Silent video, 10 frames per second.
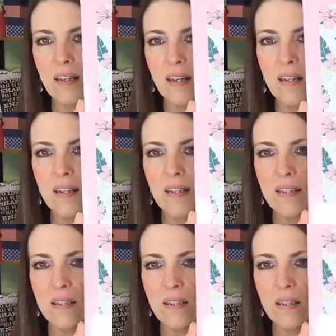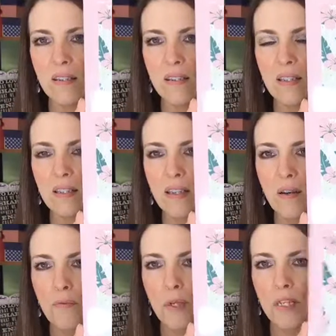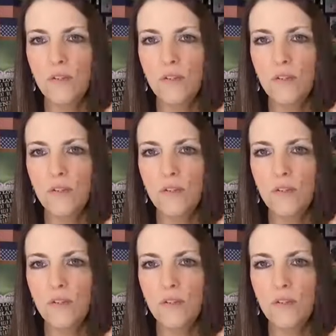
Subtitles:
and it says, love what